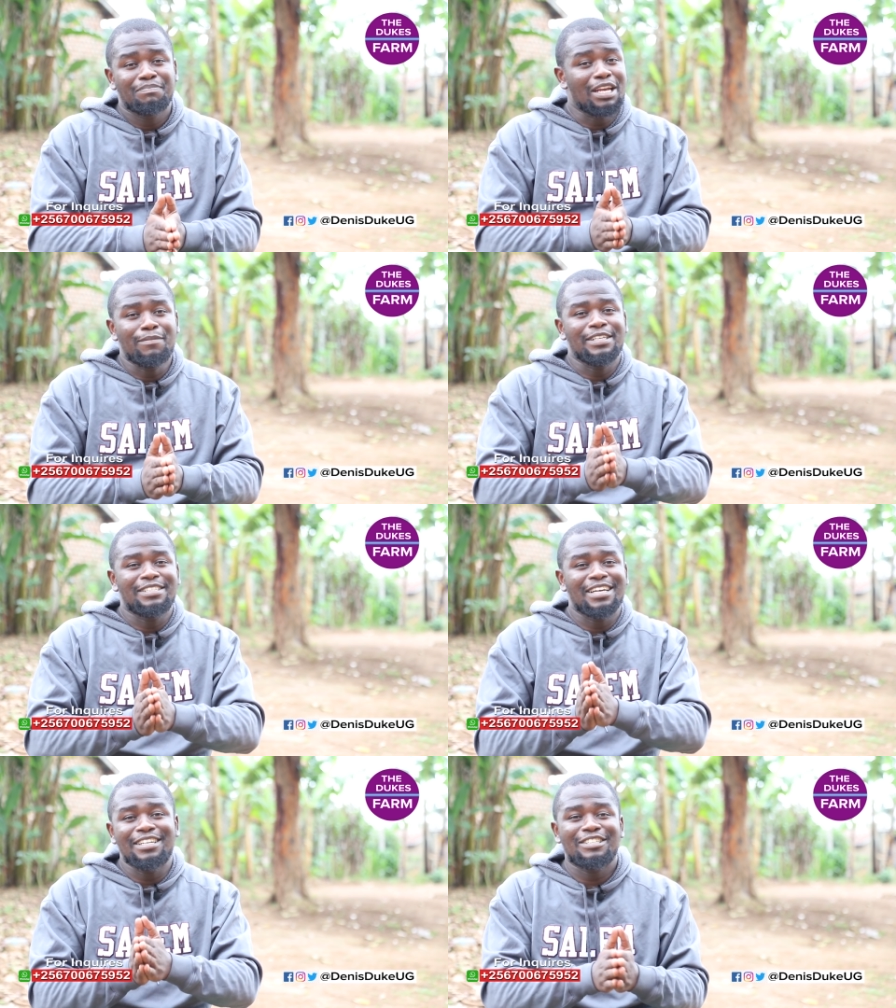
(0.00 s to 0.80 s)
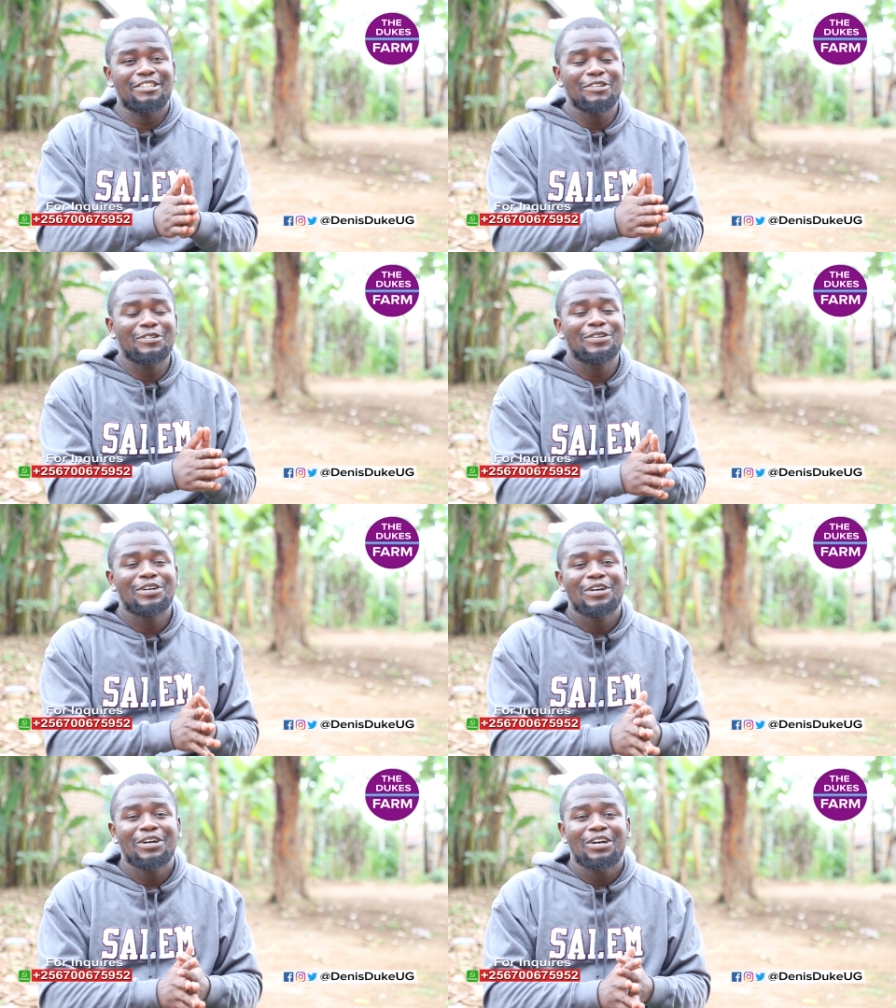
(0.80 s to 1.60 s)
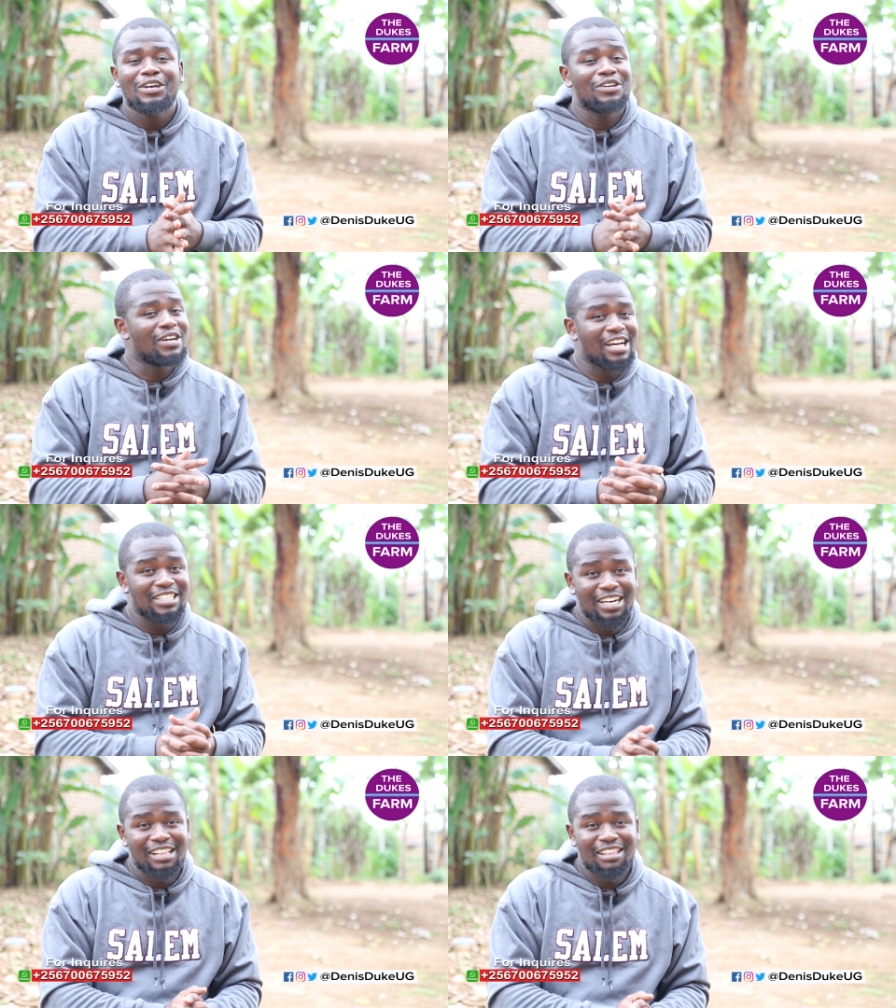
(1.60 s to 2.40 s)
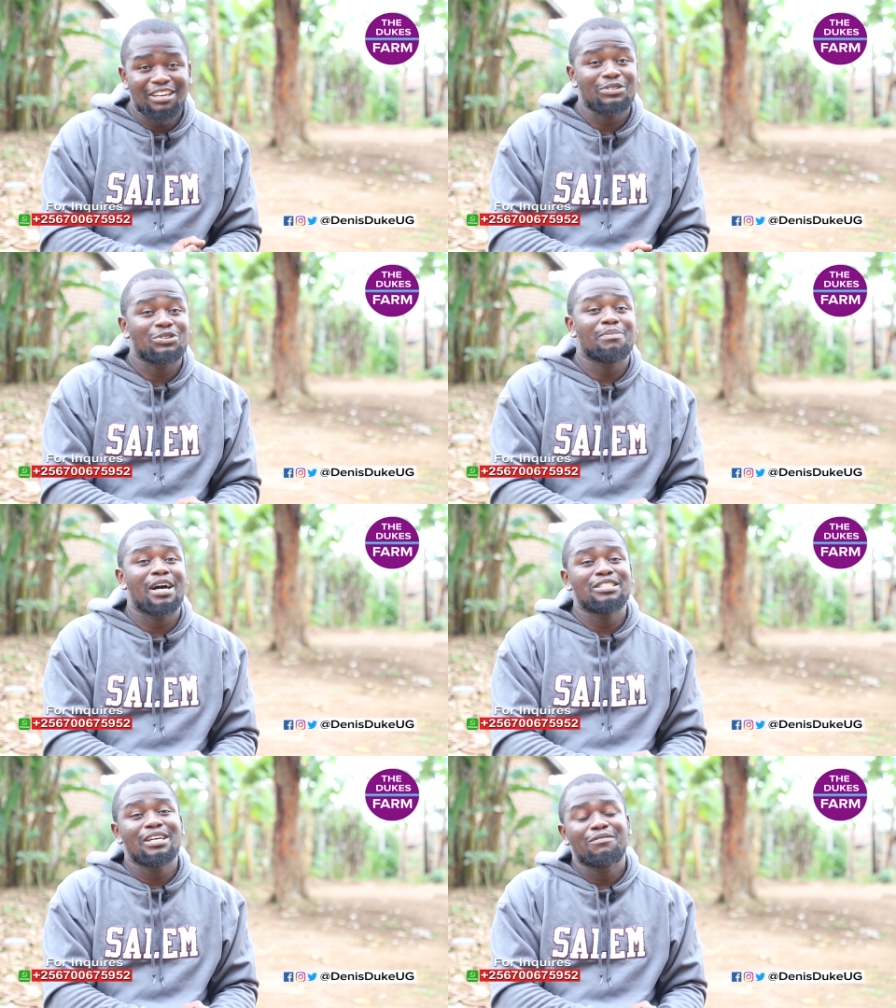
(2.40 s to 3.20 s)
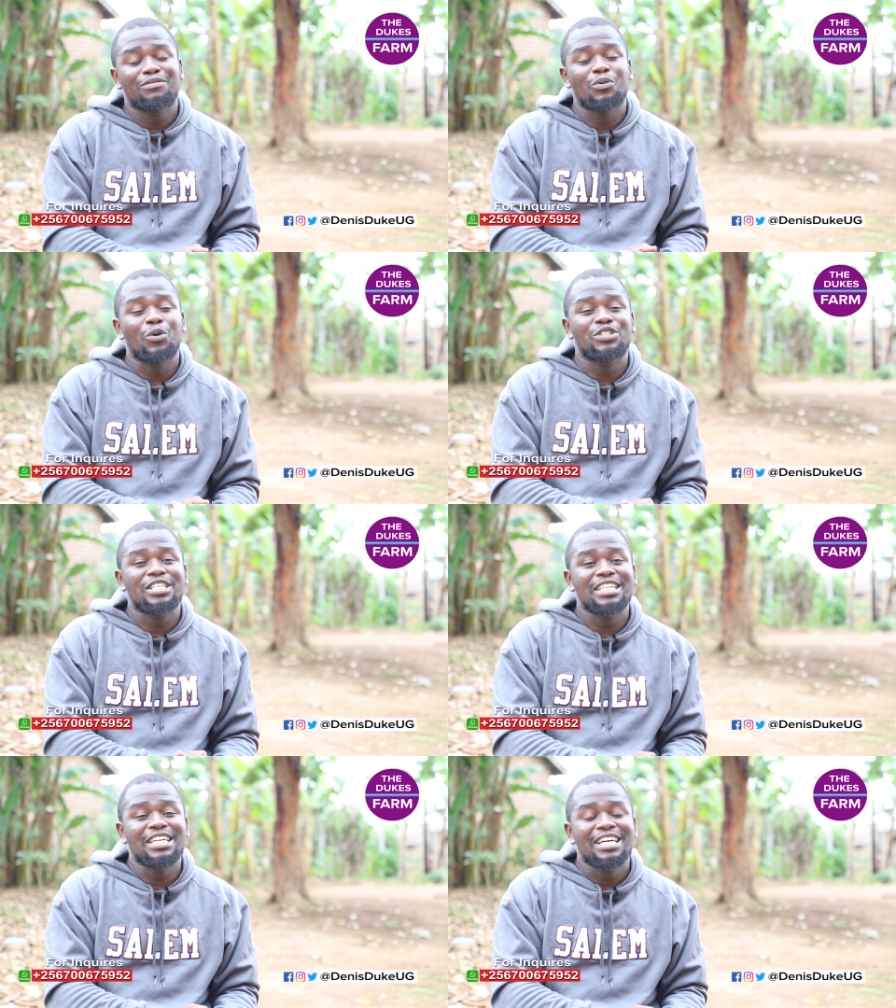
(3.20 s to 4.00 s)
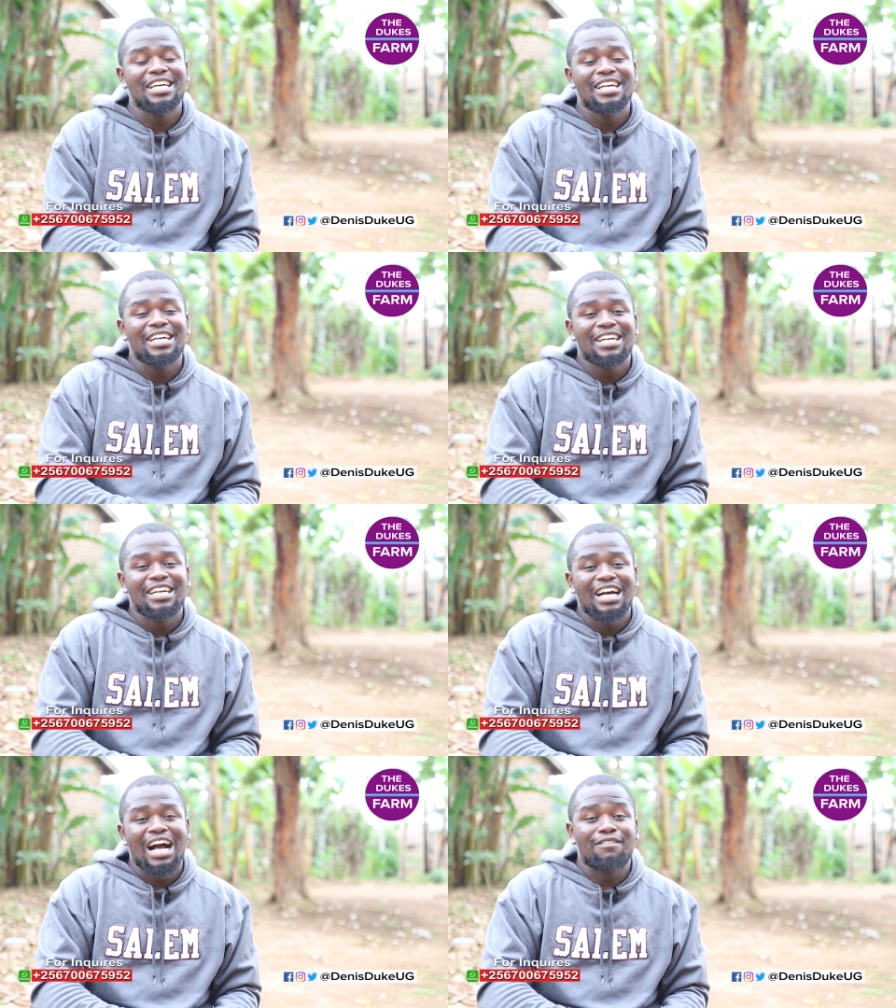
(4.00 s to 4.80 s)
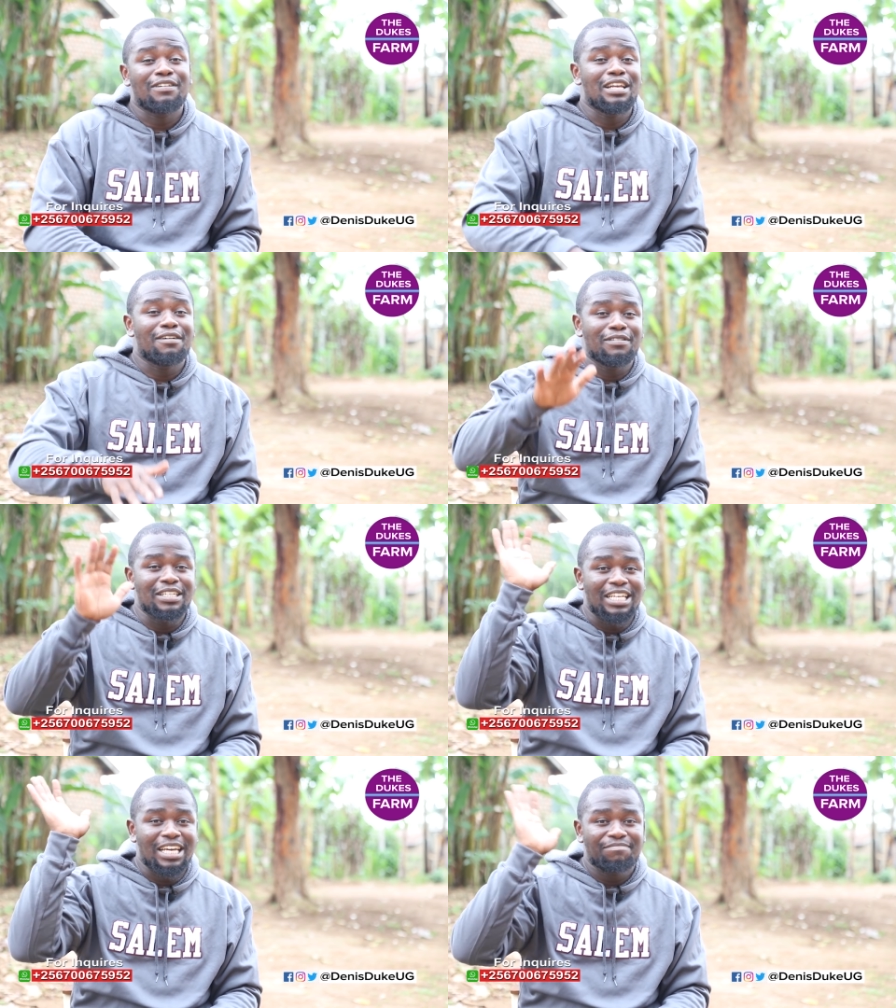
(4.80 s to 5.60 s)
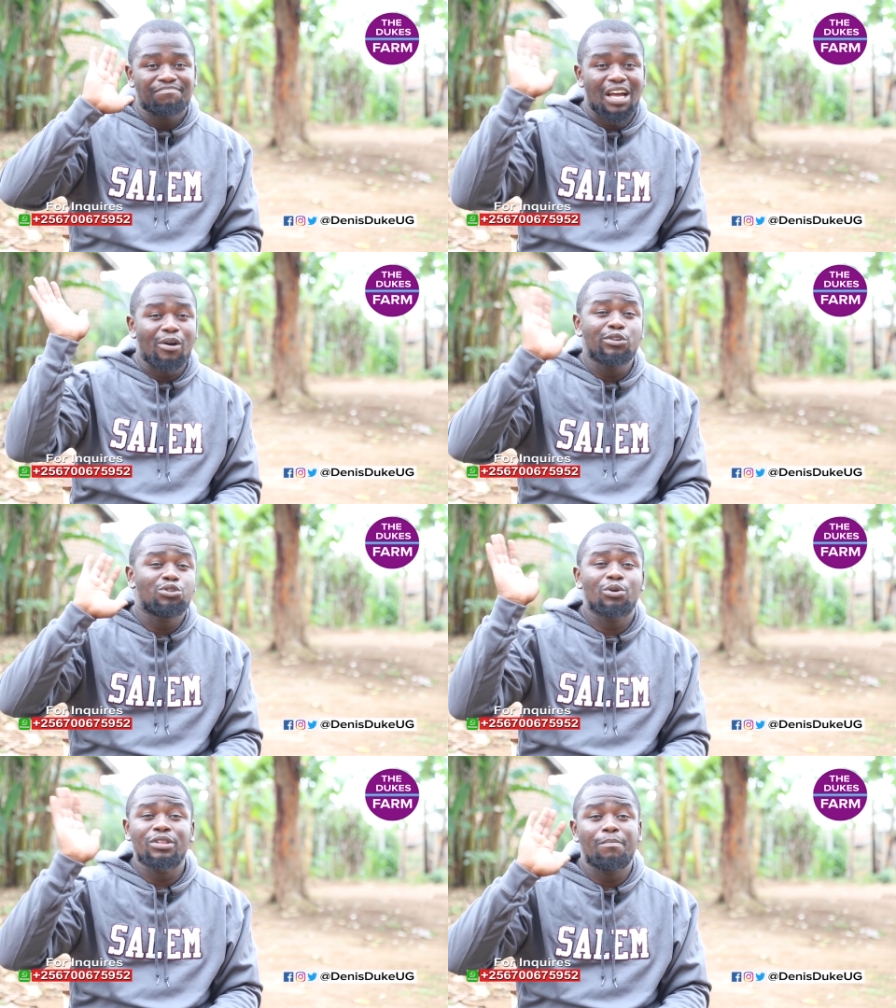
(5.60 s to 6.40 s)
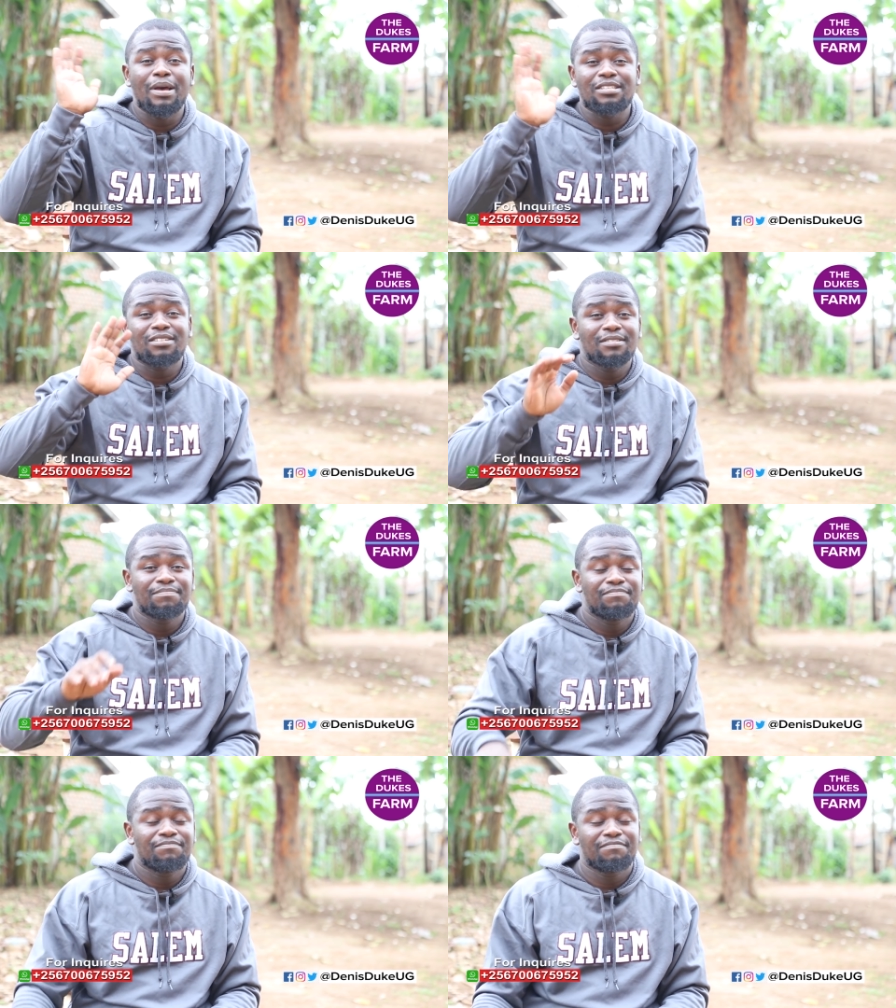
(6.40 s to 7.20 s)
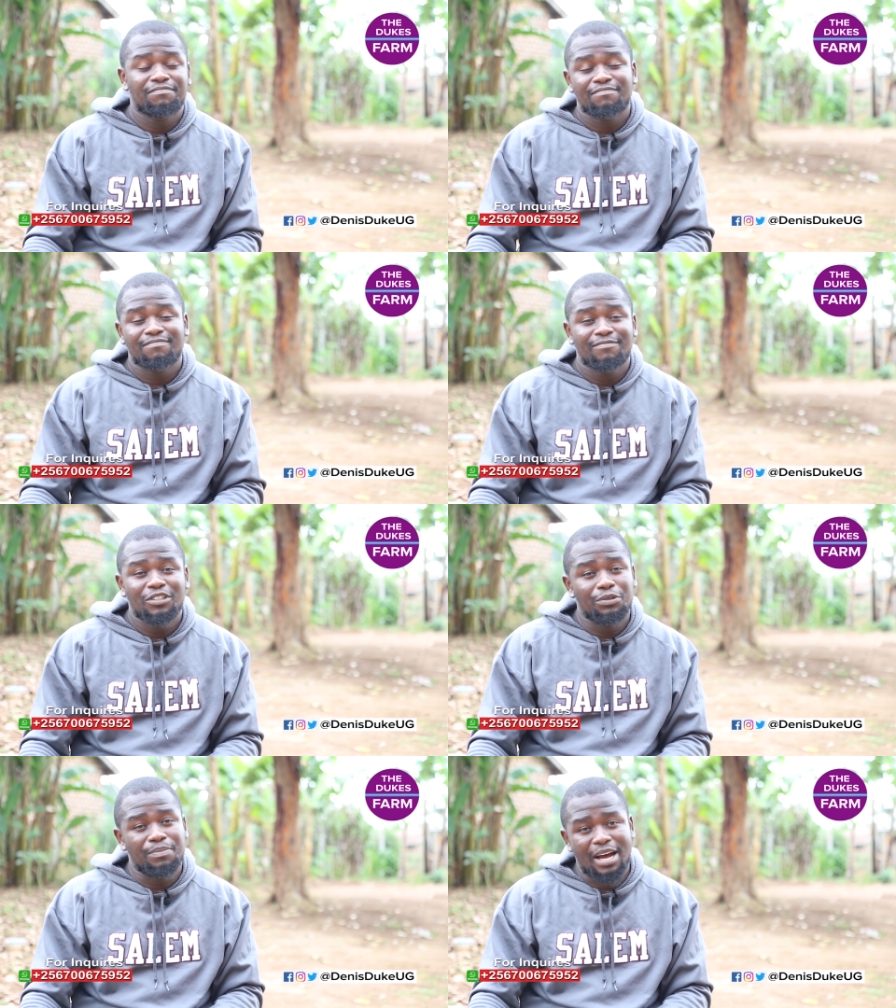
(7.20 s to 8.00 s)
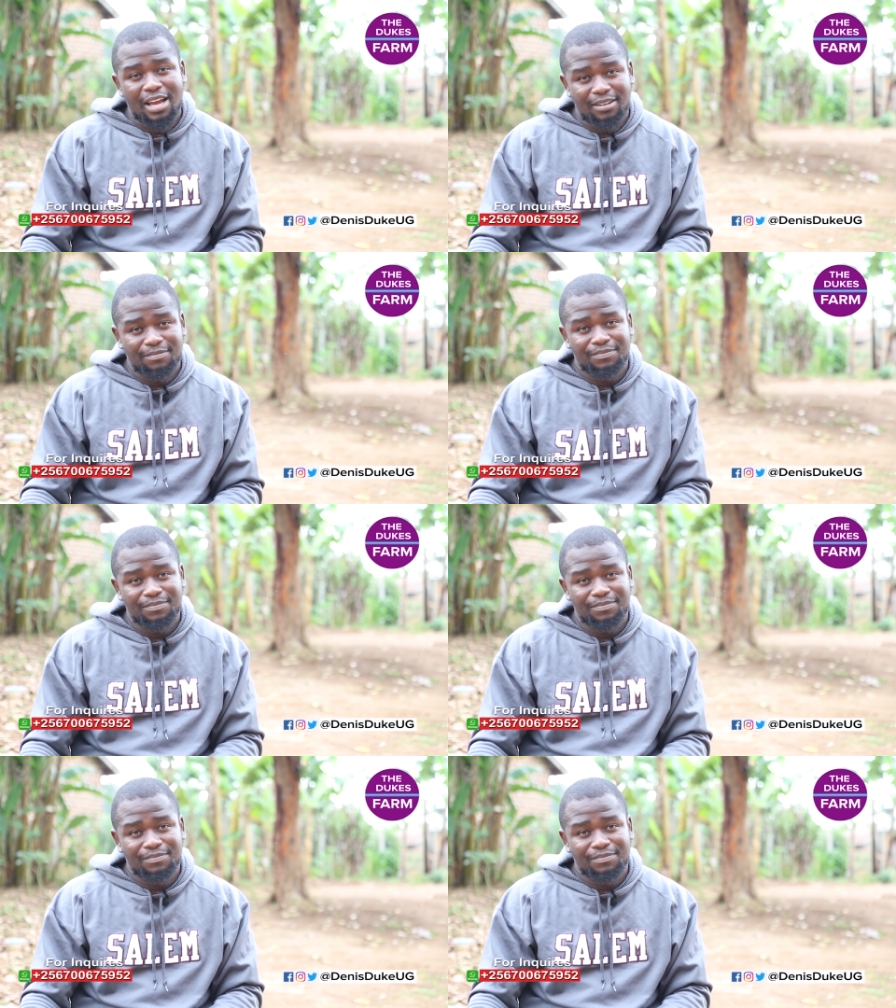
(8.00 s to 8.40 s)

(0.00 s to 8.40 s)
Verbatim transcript: My name is Dennis Duke Uganda. Thank you so much for watching. Have a lovely day. I wish you all the best. Goodbye.